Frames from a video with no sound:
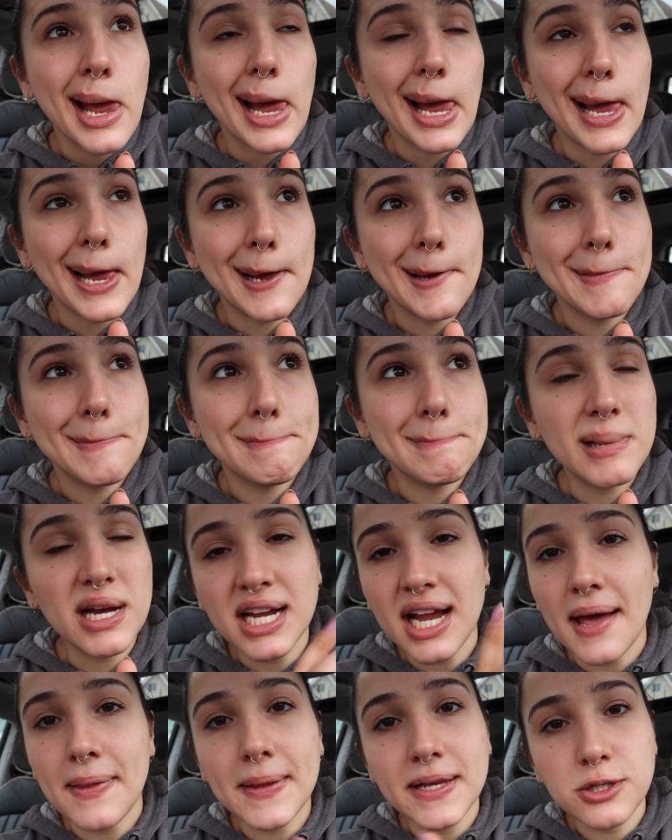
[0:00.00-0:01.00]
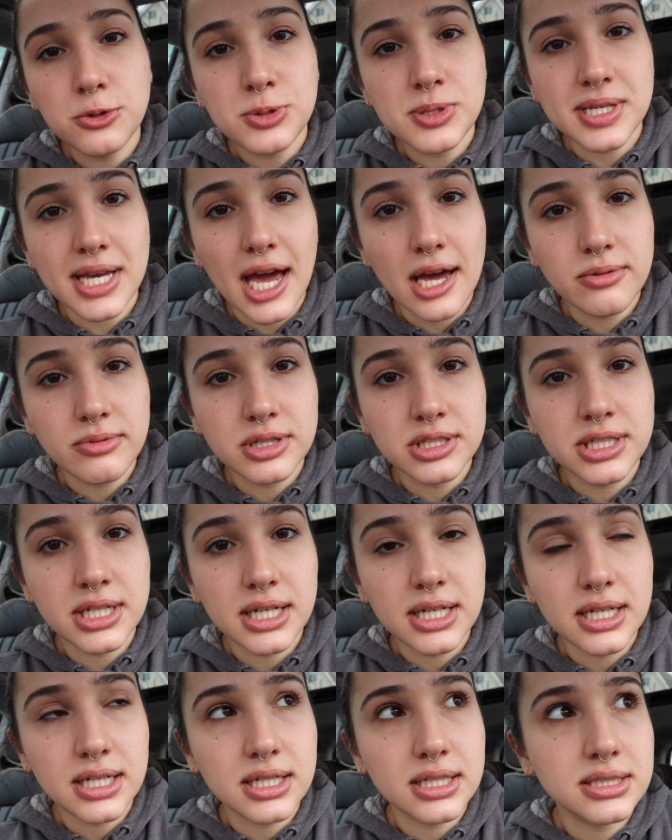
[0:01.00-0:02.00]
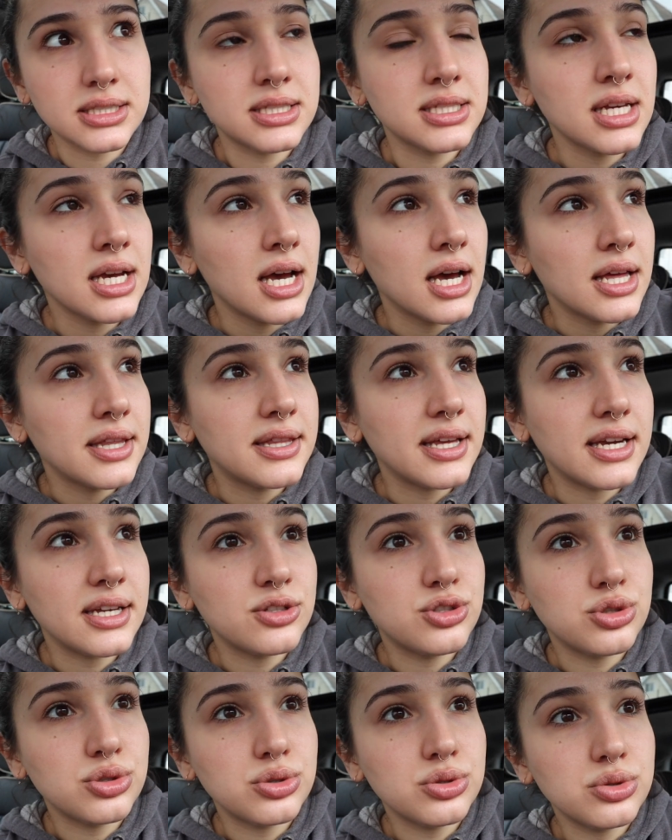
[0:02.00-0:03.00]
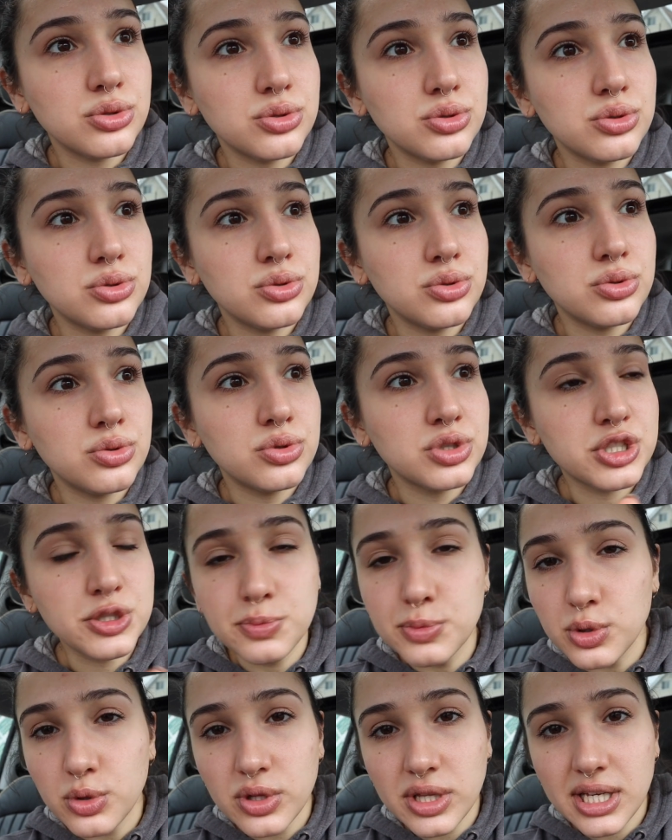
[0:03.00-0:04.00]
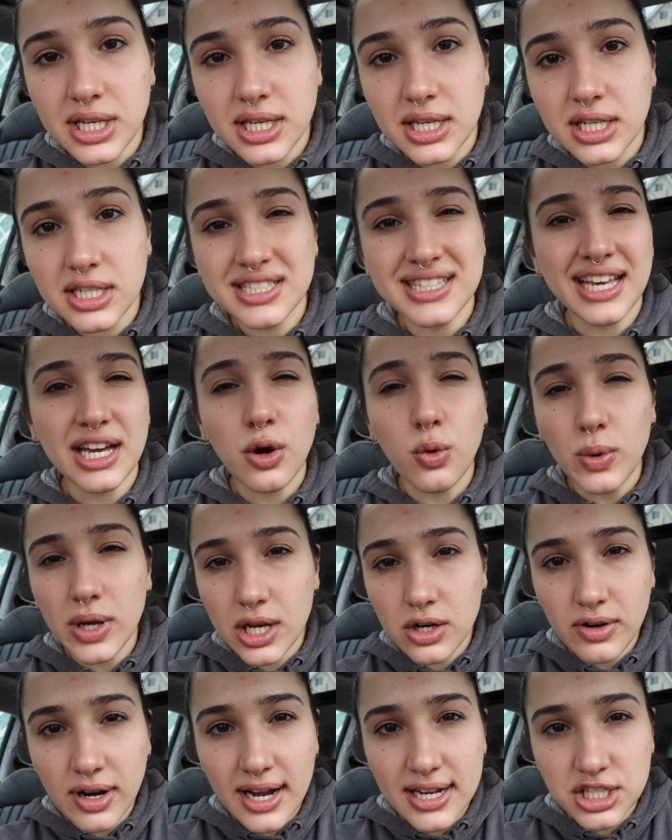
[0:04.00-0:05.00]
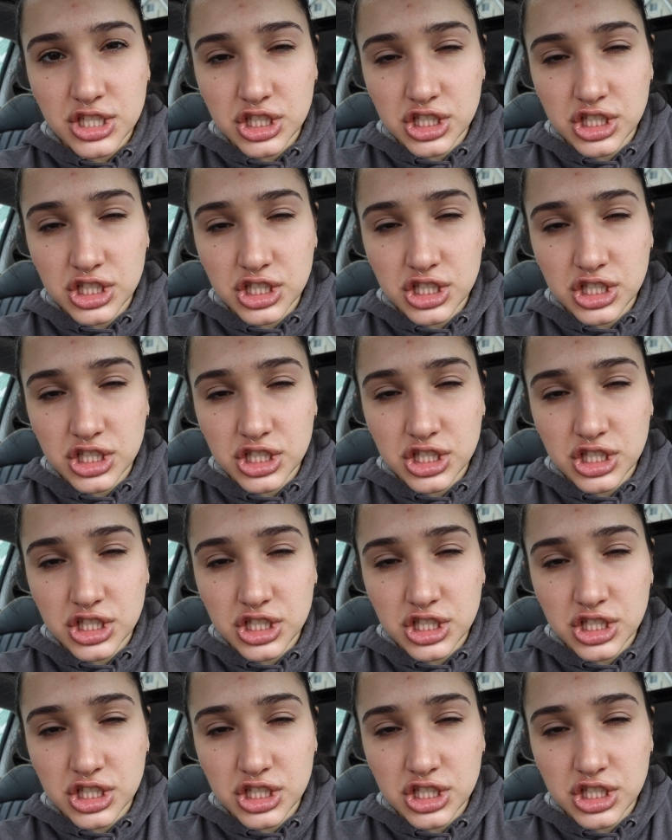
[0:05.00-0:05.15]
Again, they do sandwiches. They do smoothies, like wheatgrass